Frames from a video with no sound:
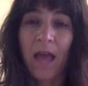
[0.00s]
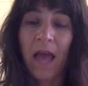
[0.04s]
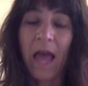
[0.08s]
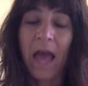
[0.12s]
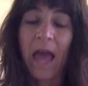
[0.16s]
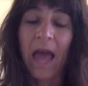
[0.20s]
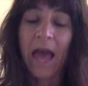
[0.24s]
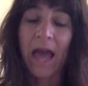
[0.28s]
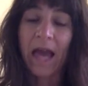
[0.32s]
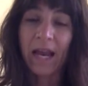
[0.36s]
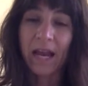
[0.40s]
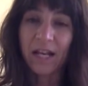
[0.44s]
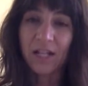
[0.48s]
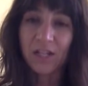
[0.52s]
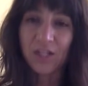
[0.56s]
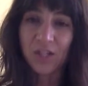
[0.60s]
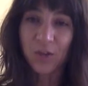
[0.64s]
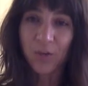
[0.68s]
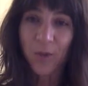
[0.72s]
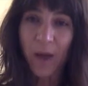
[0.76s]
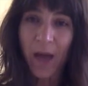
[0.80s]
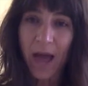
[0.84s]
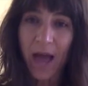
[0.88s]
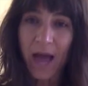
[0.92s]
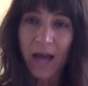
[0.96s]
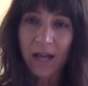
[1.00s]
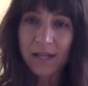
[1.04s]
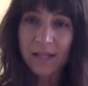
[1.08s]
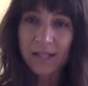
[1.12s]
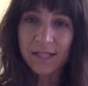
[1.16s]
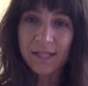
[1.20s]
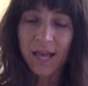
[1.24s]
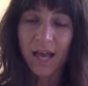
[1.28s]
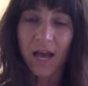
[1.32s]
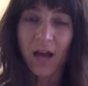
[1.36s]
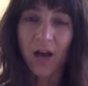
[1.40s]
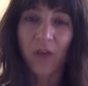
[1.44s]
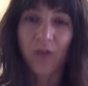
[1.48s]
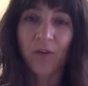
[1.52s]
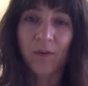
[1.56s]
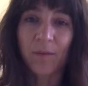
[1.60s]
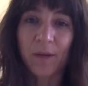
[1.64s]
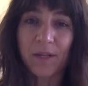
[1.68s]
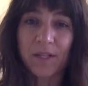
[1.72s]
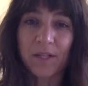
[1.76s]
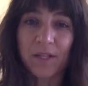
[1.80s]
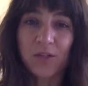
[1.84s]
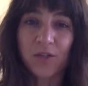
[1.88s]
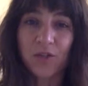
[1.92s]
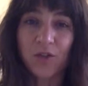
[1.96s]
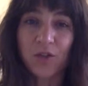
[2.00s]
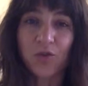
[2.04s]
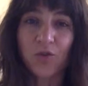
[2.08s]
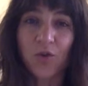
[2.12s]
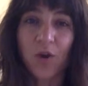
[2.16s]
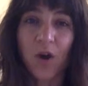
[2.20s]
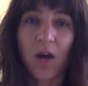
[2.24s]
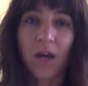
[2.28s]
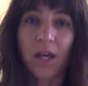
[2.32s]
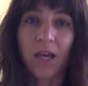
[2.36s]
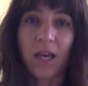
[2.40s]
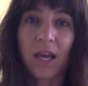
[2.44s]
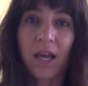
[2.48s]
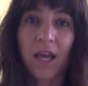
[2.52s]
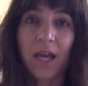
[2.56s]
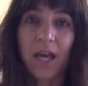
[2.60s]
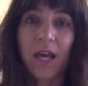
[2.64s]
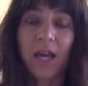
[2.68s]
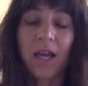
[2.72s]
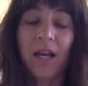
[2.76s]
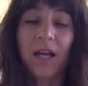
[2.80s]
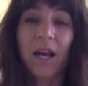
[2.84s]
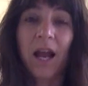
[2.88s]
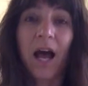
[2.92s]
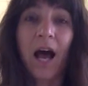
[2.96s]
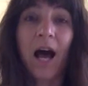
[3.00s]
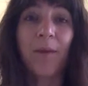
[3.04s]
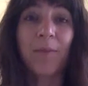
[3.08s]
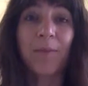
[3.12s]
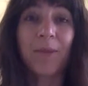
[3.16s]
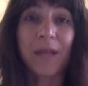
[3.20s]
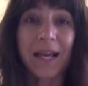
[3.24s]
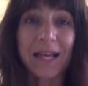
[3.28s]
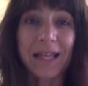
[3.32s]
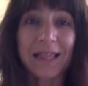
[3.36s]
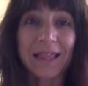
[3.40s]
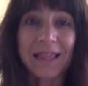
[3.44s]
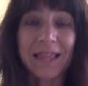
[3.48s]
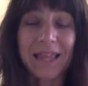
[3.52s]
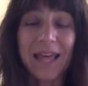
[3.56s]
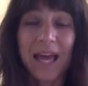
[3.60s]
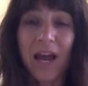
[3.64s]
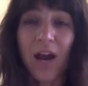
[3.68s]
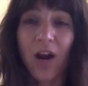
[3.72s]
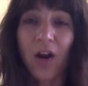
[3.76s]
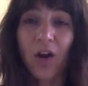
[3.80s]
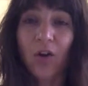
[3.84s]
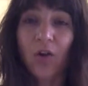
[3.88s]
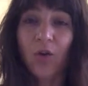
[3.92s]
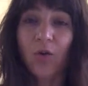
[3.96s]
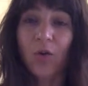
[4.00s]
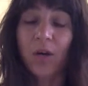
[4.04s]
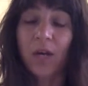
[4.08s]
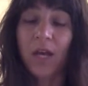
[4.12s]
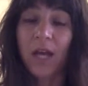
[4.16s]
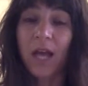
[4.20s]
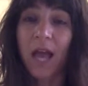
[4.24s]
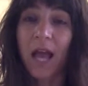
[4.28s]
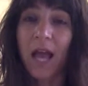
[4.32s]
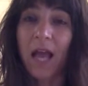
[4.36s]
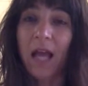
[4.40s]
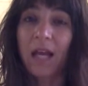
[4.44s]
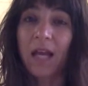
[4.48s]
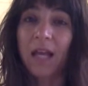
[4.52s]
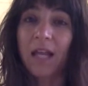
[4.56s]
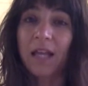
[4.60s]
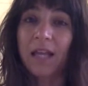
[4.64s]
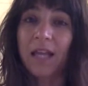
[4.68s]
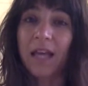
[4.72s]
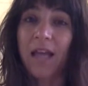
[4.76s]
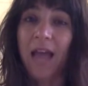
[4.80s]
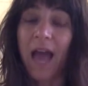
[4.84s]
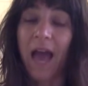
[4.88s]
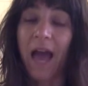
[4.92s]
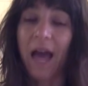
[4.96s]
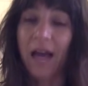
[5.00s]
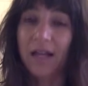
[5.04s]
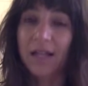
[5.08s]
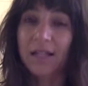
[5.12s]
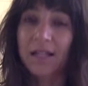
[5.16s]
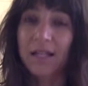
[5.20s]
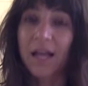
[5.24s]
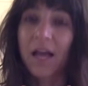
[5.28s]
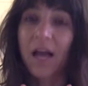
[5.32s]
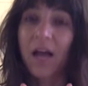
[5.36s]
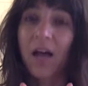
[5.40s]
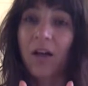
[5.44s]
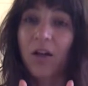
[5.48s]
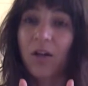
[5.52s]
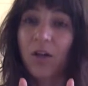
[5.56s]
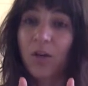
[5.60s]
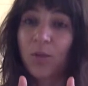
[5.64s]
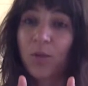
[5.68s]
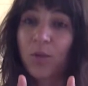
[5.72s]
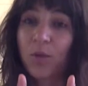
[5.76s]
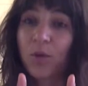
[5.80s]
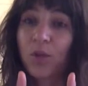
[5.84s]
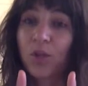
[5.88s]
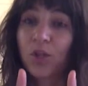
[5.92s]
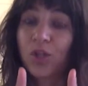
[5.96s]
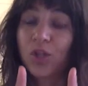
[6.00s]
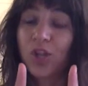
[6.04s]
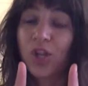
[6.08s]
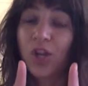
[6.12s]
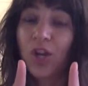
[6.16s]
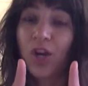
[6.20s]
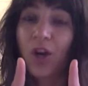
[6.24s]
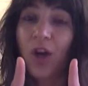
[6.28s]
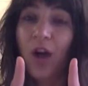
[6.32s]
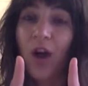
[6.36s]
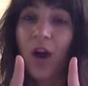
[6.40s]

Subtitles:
And as you exhale, the muscles are drawing in and up like they're creating the exhale. You're pushing your